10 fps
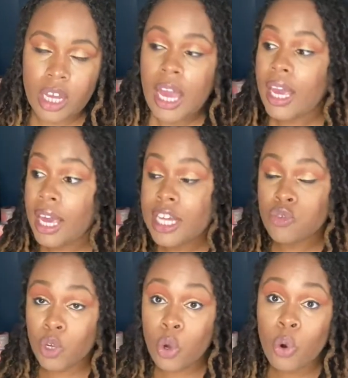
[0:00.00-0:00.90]
He has
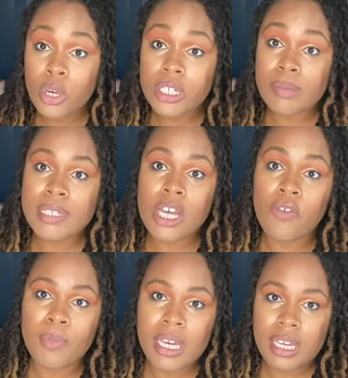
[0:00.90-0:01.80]
recorded himself
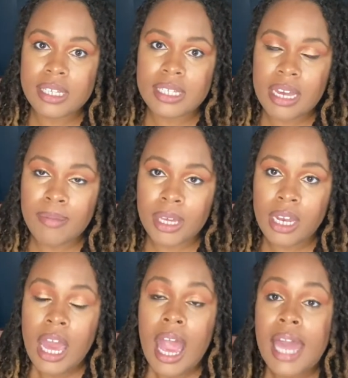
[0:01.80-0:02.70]
making a statement,
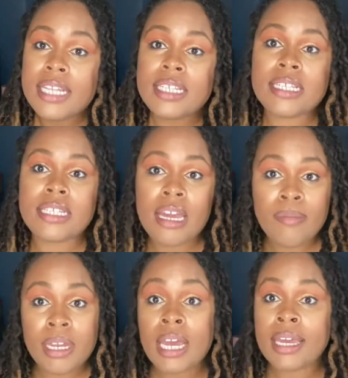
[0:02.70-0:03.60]
and it's a
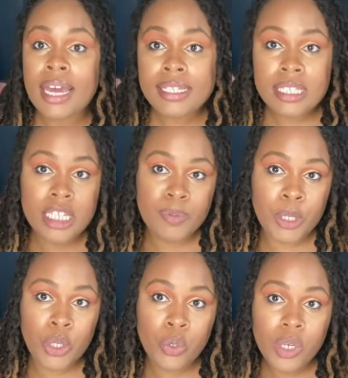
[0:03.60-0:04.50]
statement against his
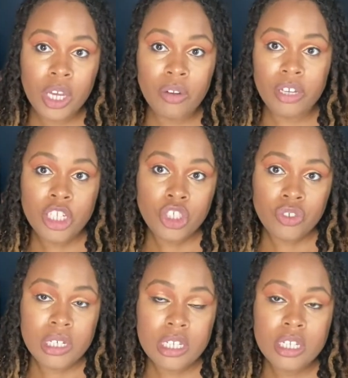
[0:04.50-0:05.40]
pecuniary
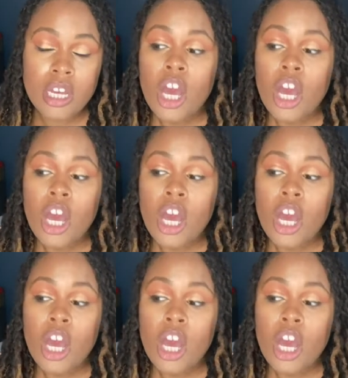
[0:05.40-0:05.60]
interest.